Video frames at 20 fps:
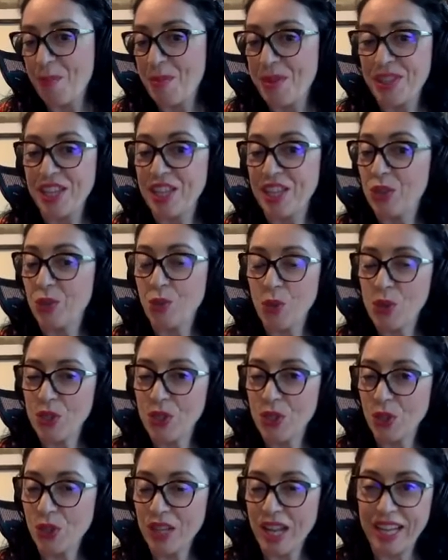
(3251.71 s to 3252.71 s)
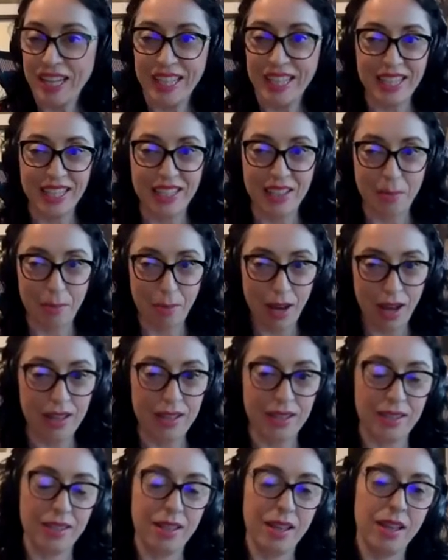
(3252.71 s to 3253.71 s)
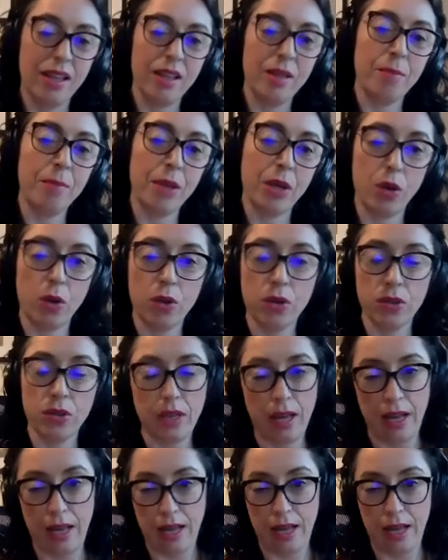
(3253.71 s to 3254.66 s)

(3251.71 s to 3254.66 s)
But it was not like this in the past because,